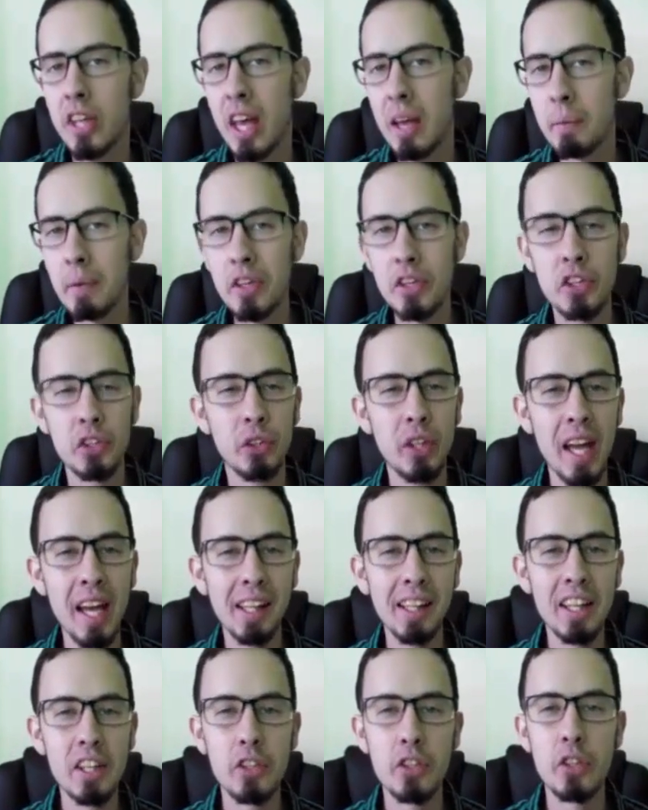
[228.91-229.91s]
The same as
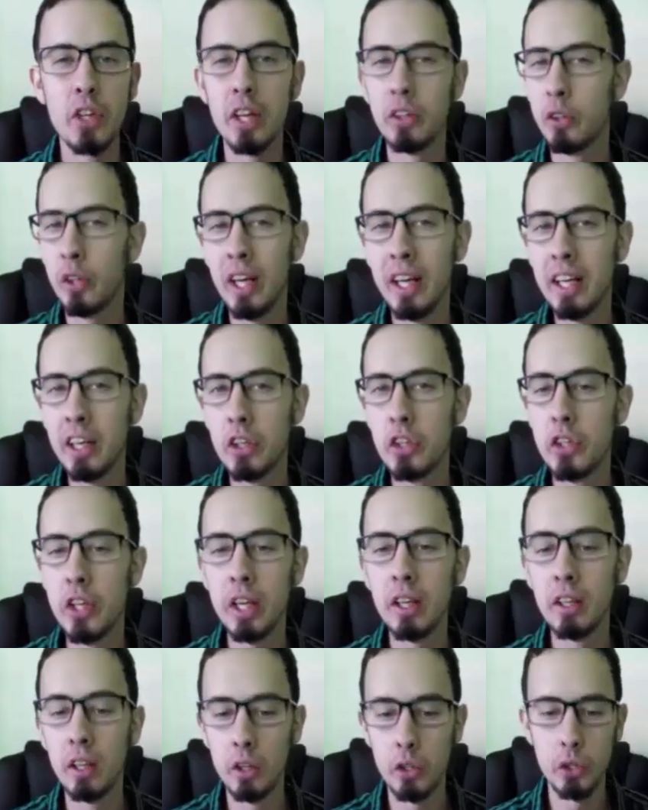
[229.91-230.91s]
daily uh,
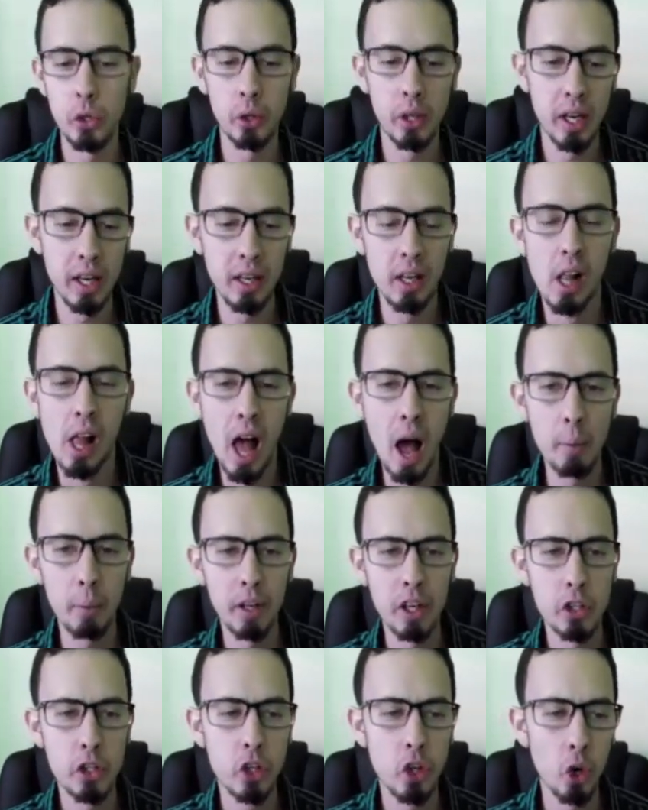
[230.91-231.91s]
trading signals, okay?
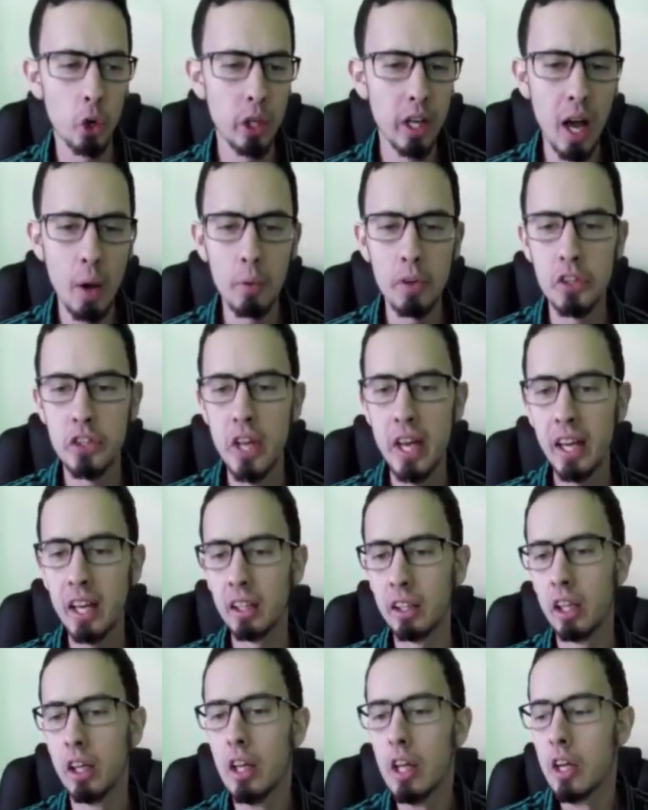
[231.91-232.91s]
I'm gonna show you now in
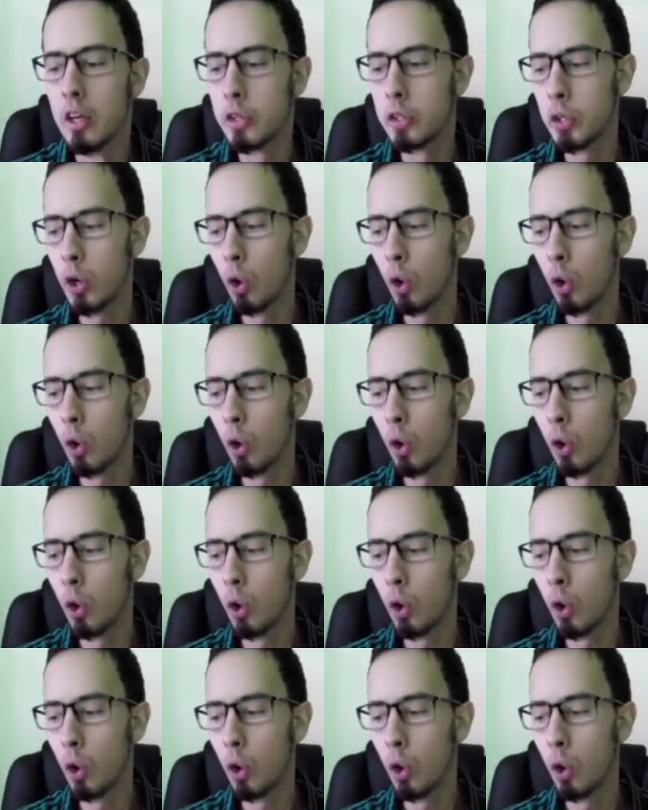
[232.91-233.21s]
a second.